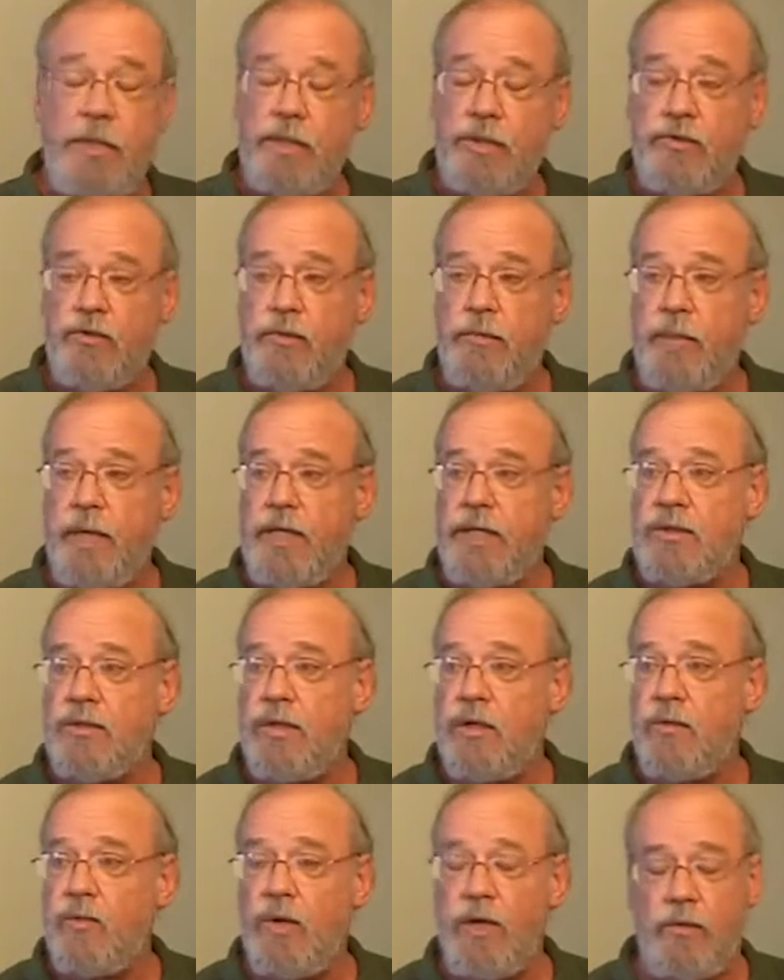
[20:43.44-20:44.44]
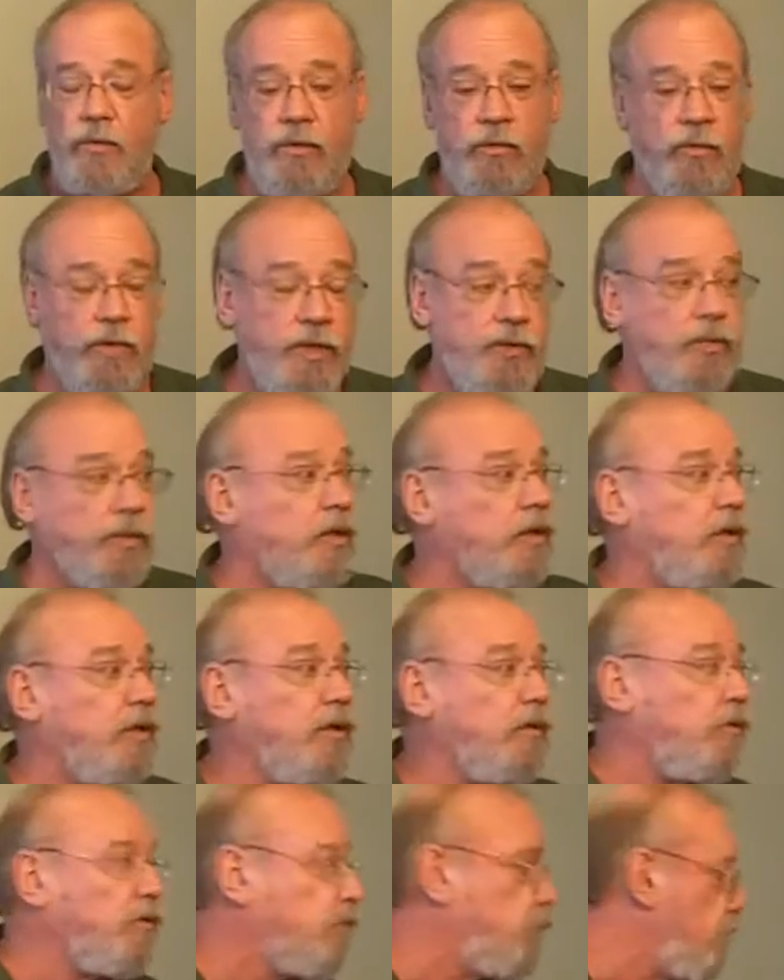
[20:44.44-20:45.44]
ministry based on what we wish we could
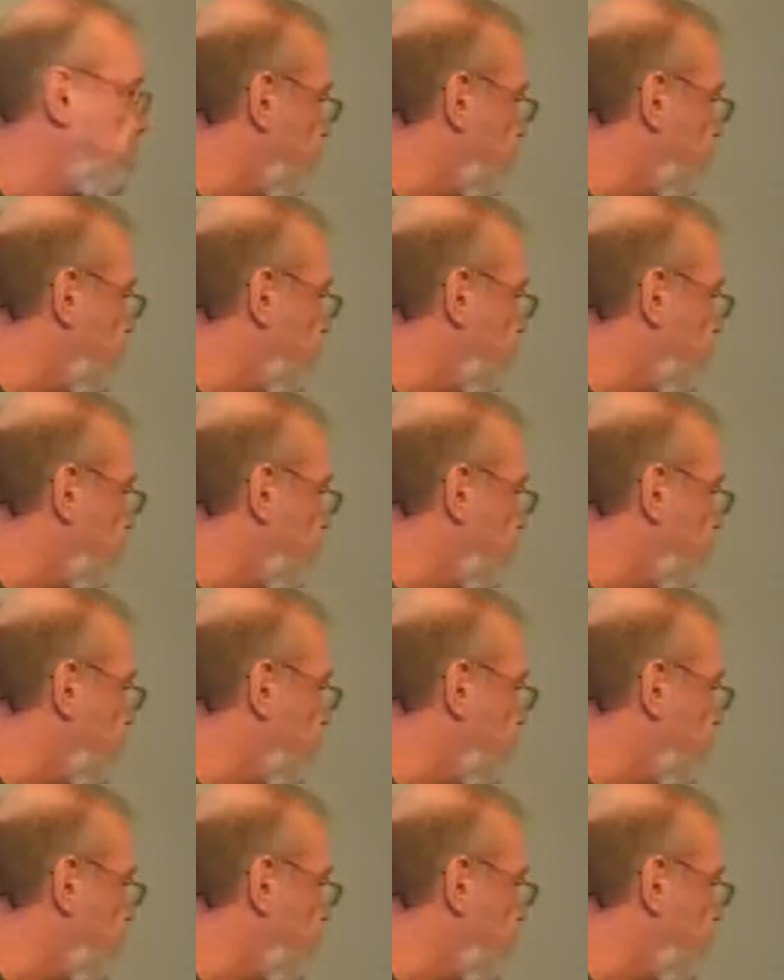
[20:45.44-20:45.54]
do.